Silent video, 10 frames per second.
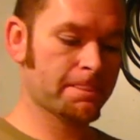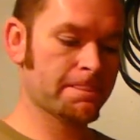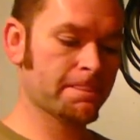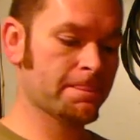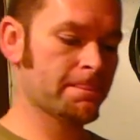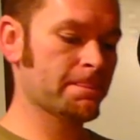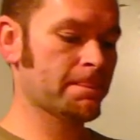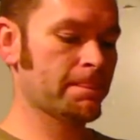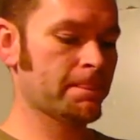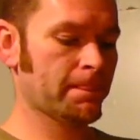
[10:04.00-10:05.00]

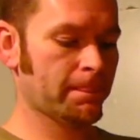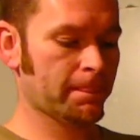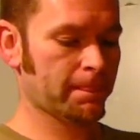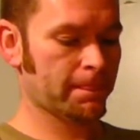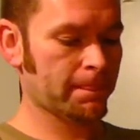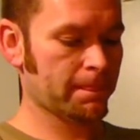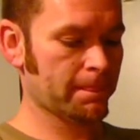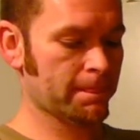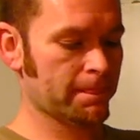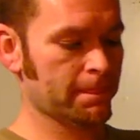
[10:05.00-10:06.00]

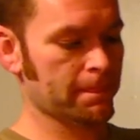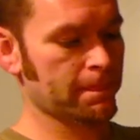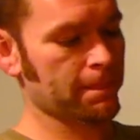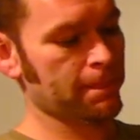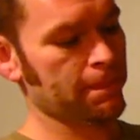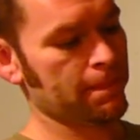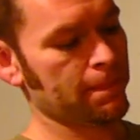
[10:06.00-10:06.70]
(silence)